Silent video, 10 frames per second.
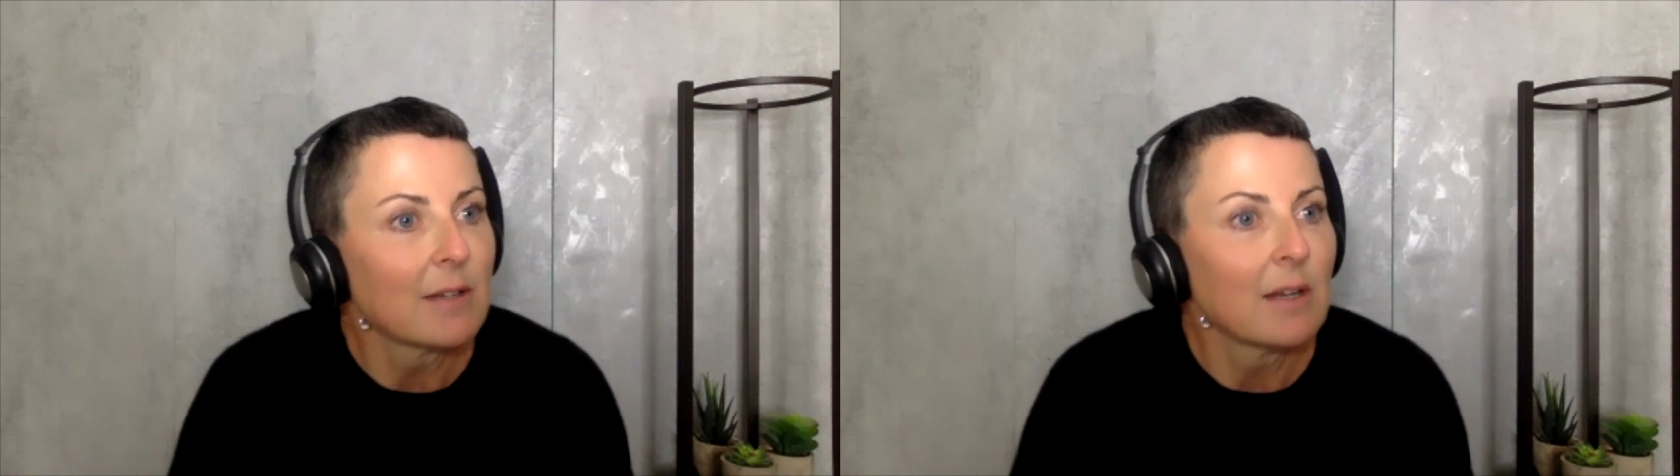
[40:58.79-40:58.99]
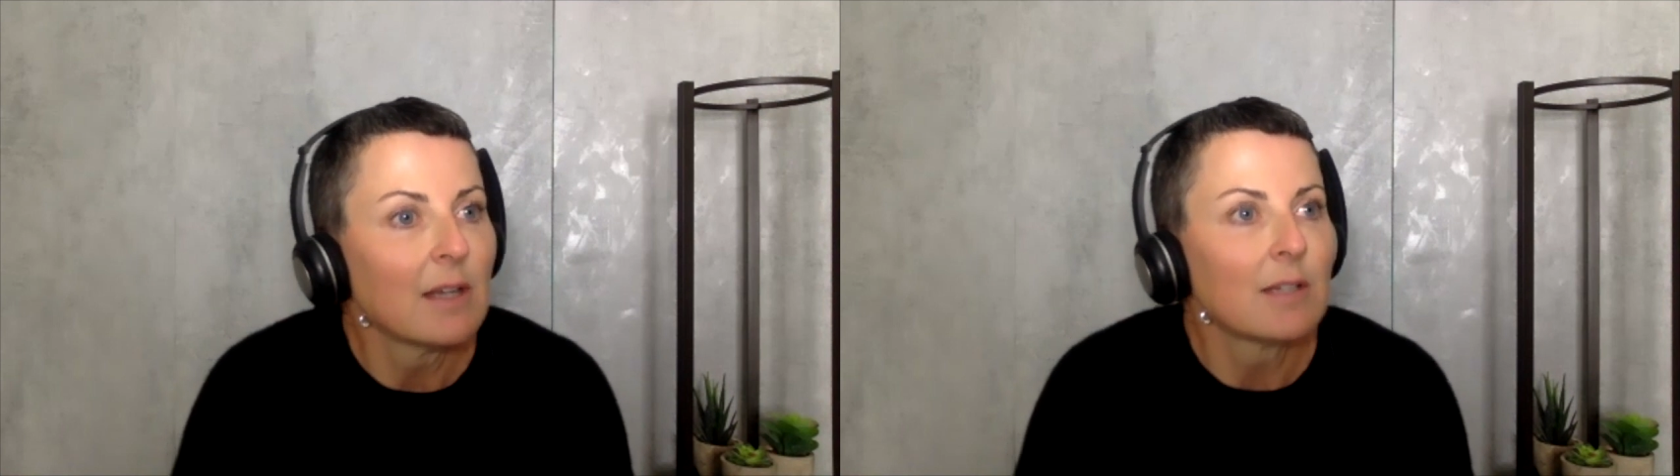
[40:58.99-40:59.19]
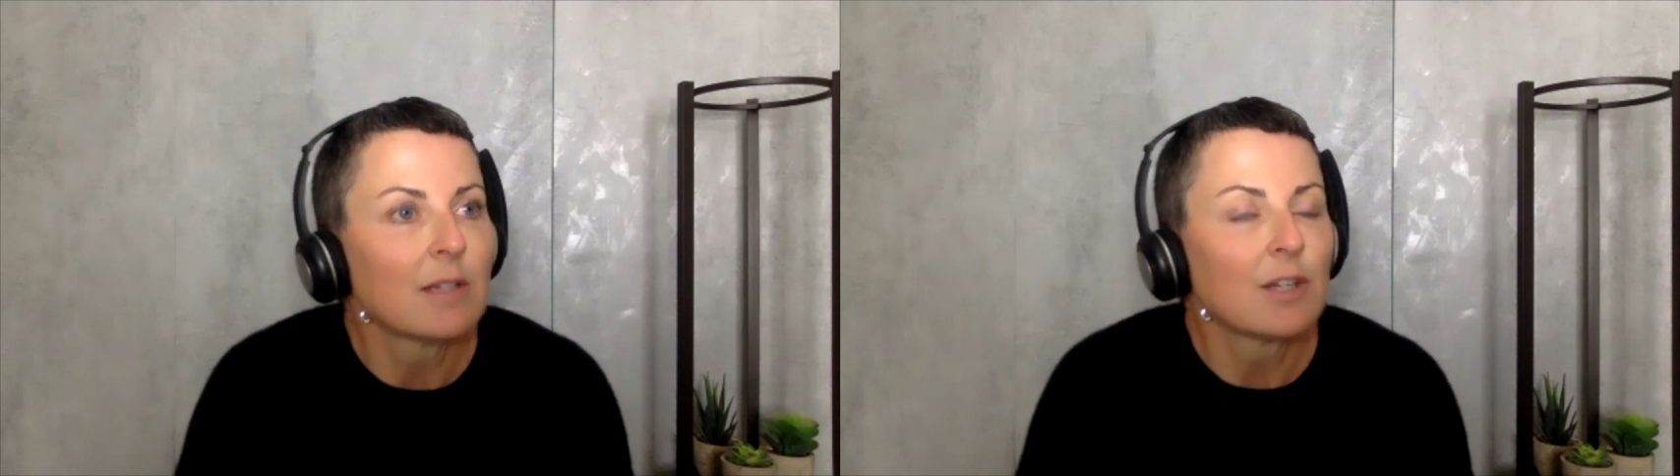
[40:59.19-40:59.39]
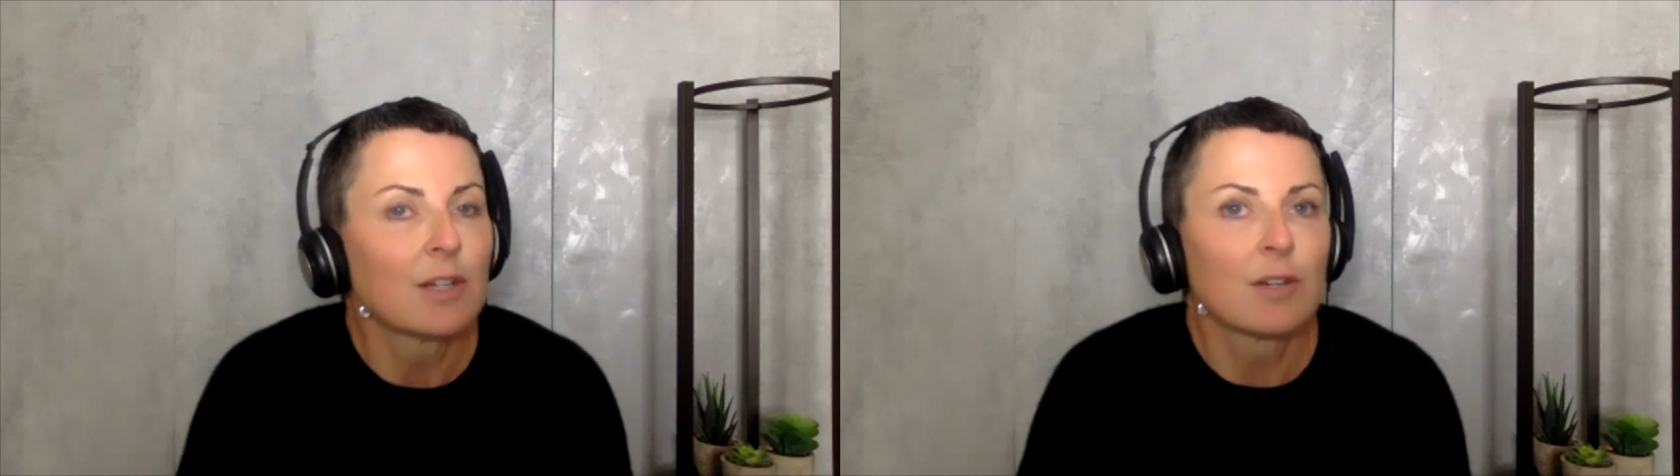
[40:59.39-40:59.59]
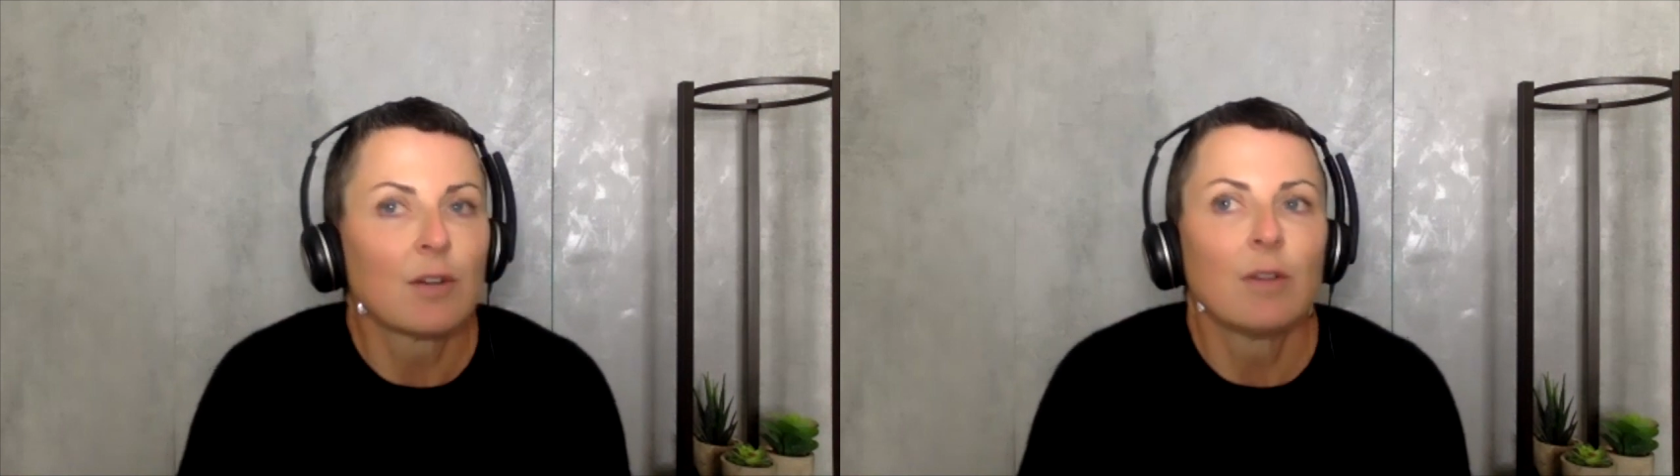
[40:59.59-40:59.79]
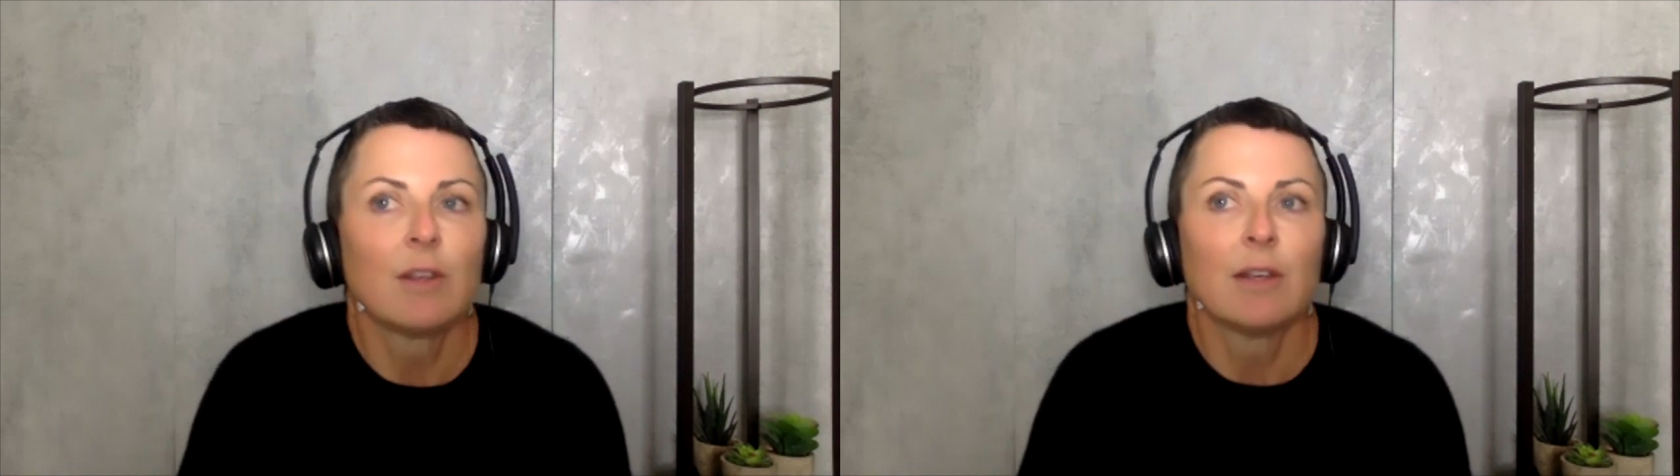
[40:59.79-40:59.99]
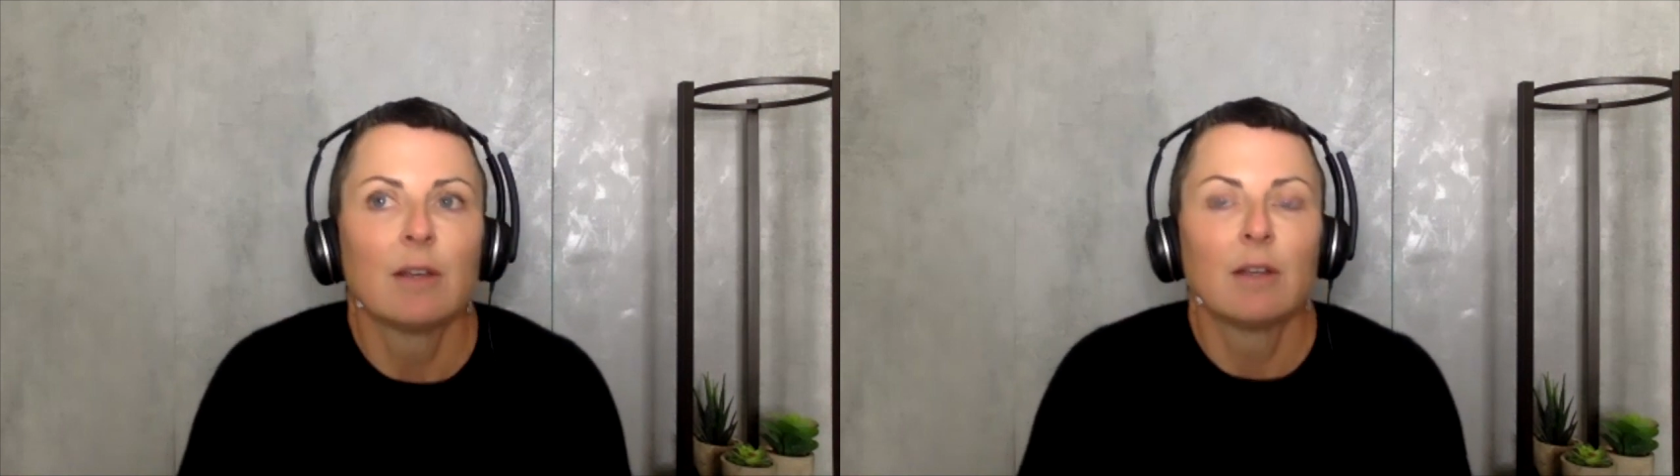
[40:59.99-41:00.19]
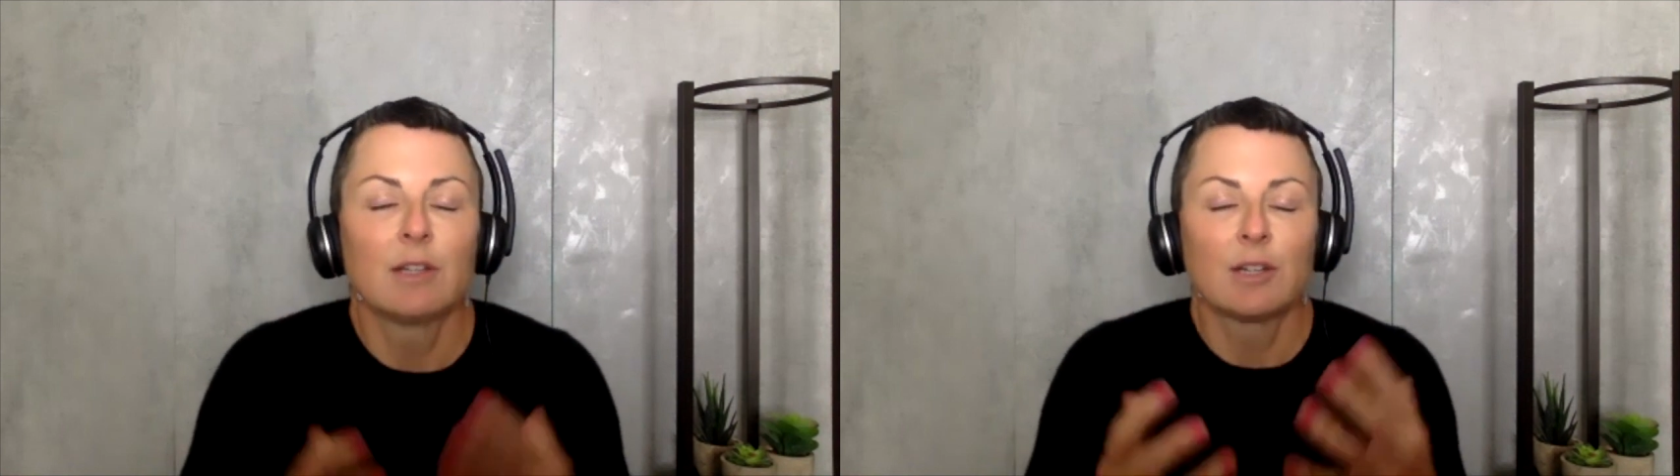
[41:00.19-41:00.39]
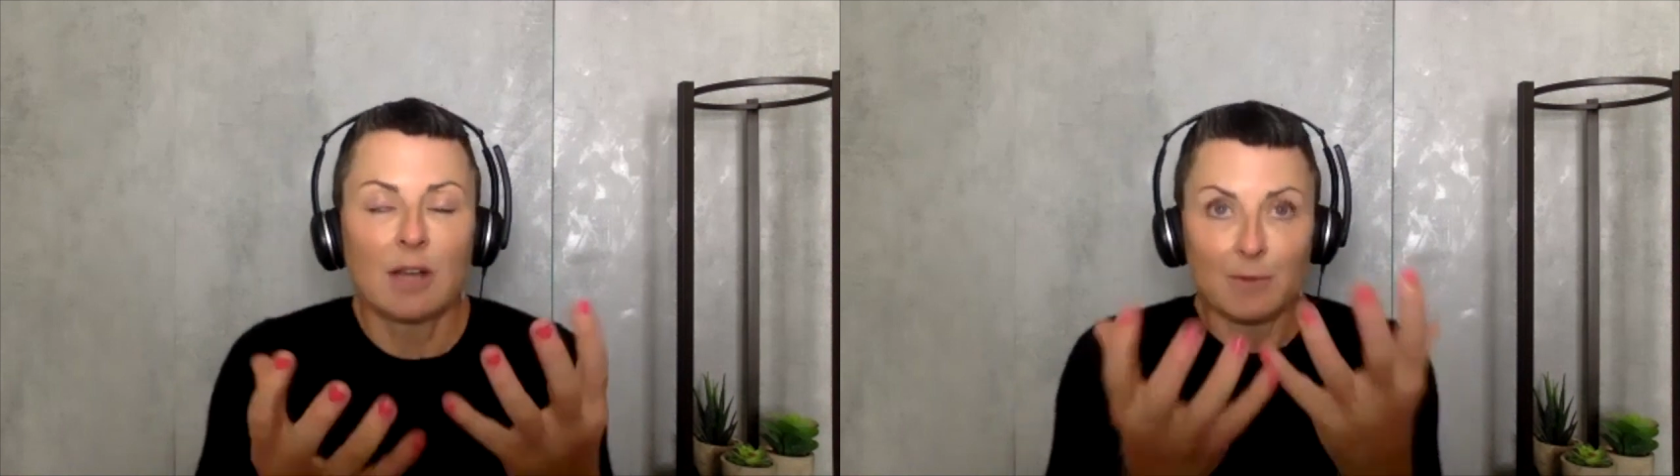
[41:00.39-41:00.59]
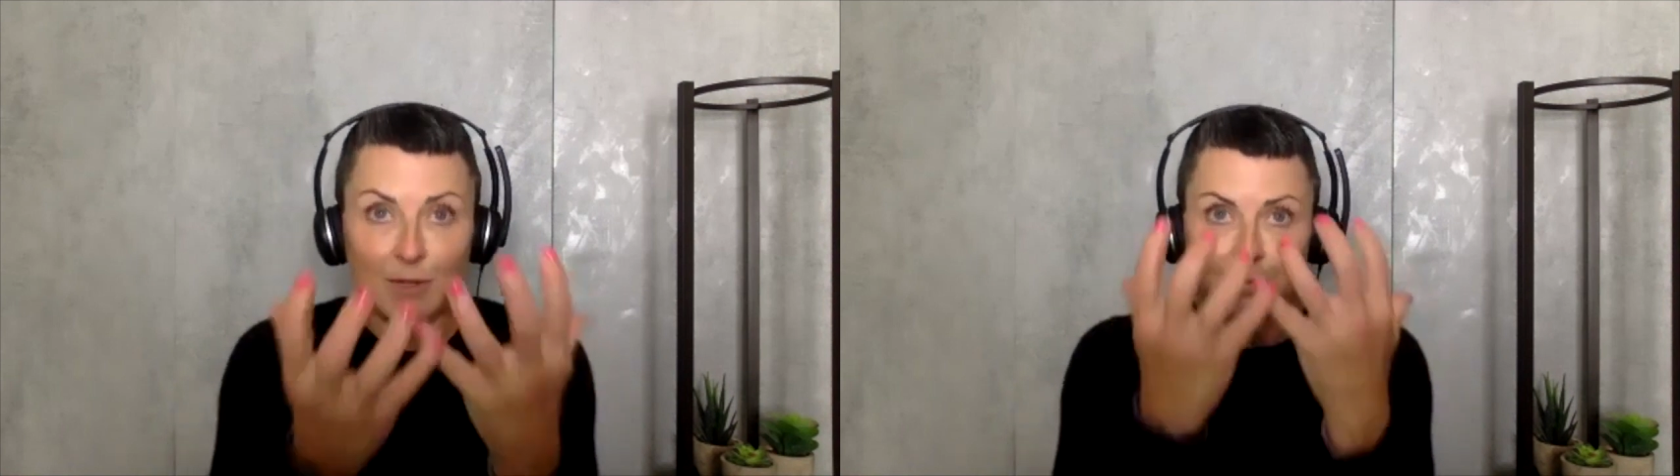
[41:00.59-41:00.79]
is just so it just
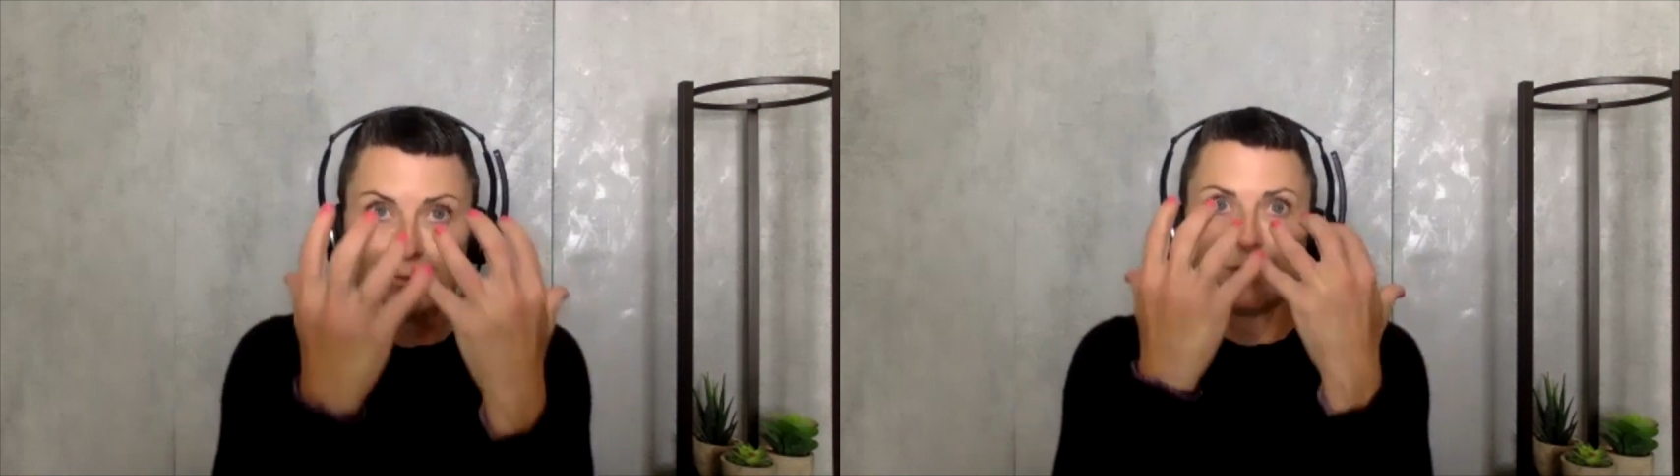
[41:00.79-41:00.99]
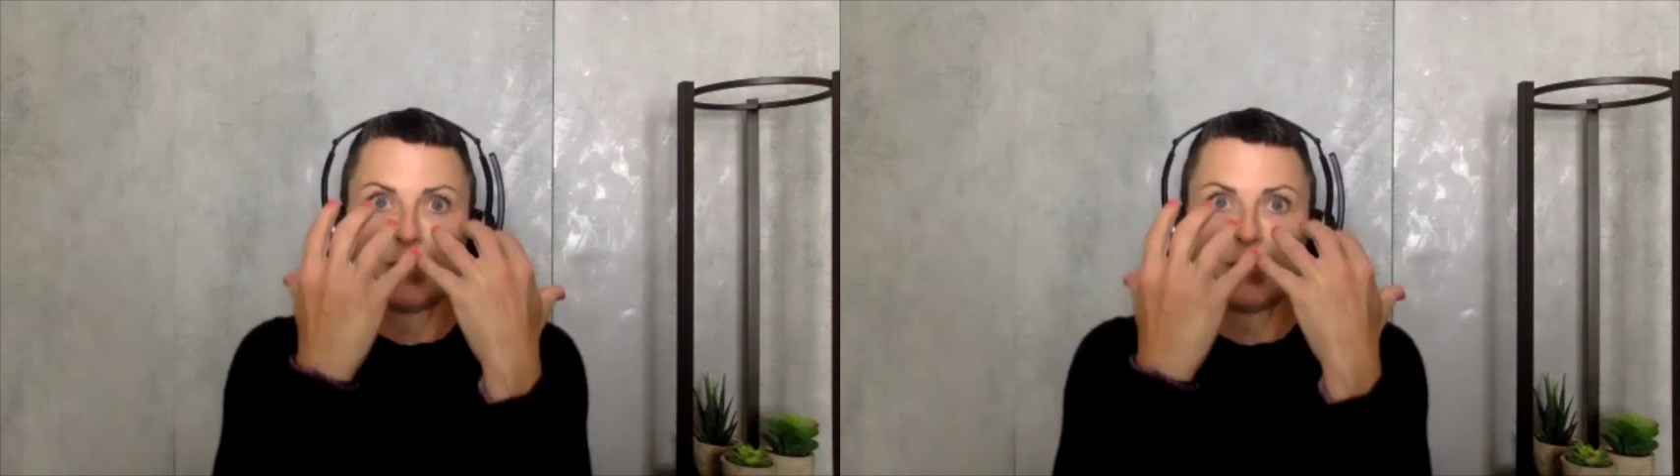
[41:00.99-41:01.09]
comes through